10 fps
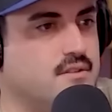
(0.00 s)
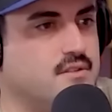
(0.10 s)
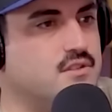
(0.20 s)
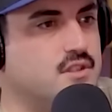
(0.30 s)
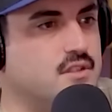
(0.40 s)

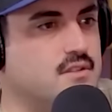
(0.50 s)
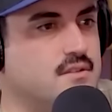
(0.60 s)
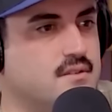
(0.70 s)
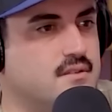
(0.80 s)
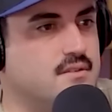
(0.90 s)
and
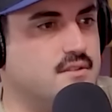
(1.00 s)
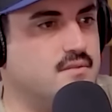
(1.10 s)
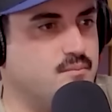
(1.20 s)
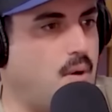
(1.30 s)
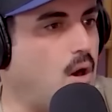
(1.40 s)
she
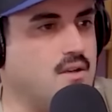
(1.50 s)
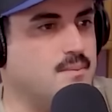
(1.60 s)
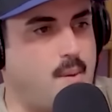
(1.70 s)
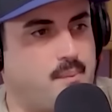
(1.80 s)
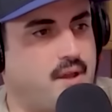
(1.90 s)
marks
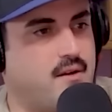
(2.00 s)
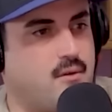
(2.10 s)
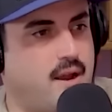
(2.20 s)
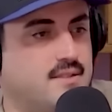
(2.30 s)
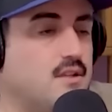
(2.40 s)
them up like
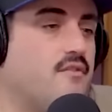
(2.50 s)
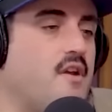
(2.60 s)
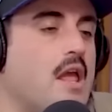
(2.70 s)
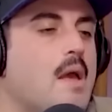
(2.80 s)
crazy. Good.